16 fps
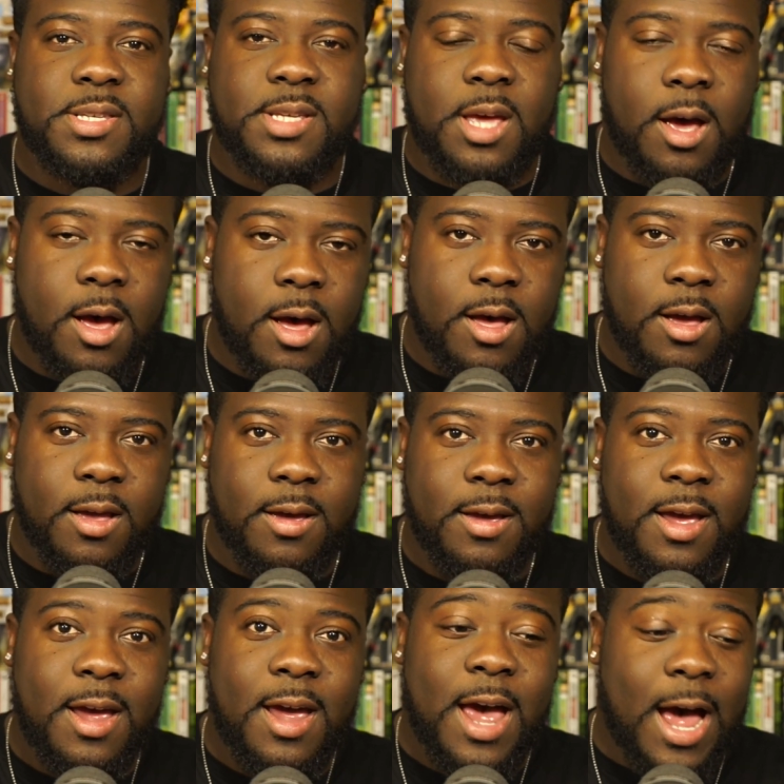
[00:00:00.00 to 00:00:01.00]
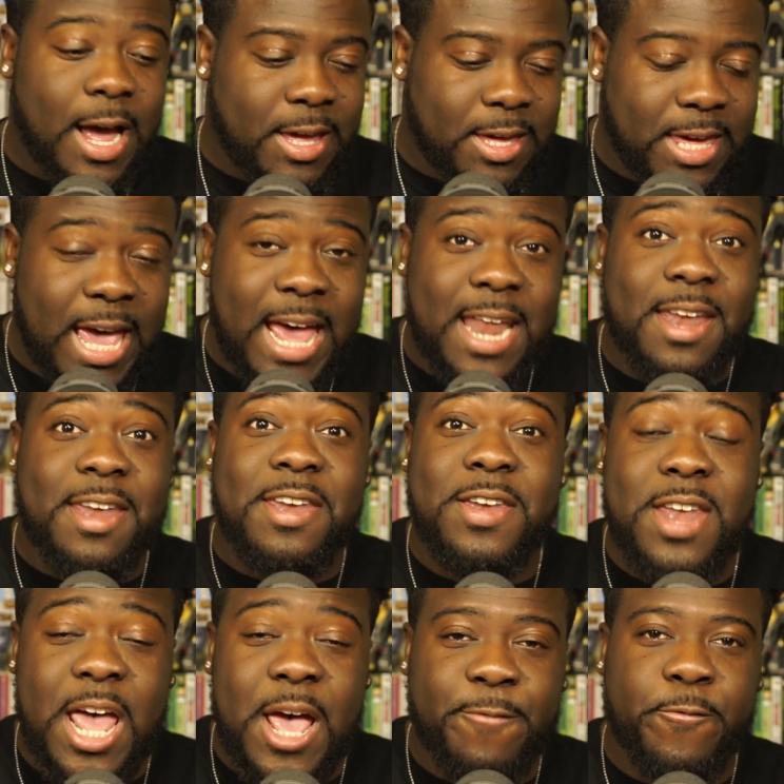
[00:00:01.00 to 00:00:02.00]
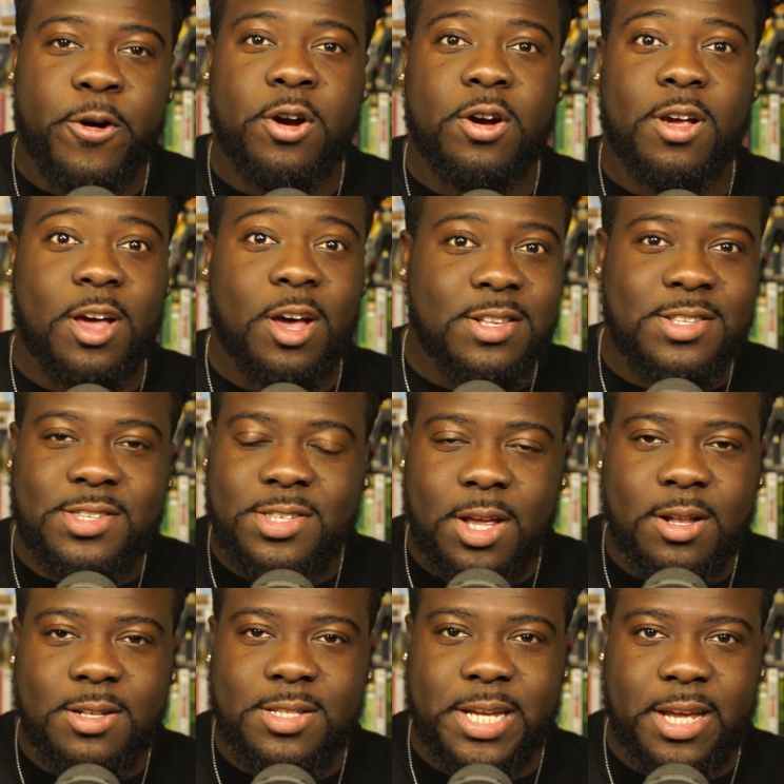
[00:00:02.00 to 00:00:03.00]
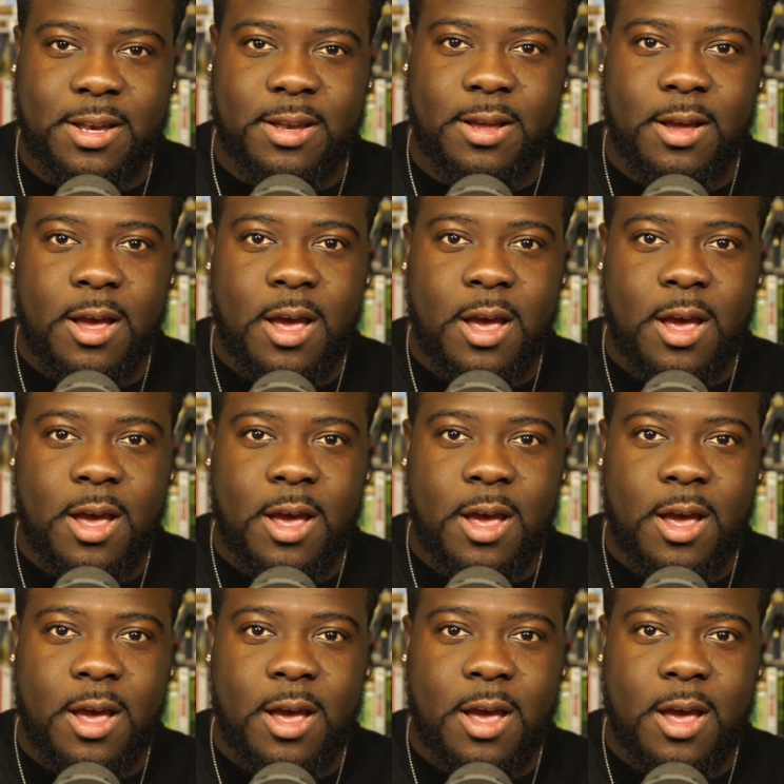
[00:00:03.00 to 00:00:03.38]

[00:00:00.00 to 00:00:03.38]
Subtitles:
Kong. Again, never consulted.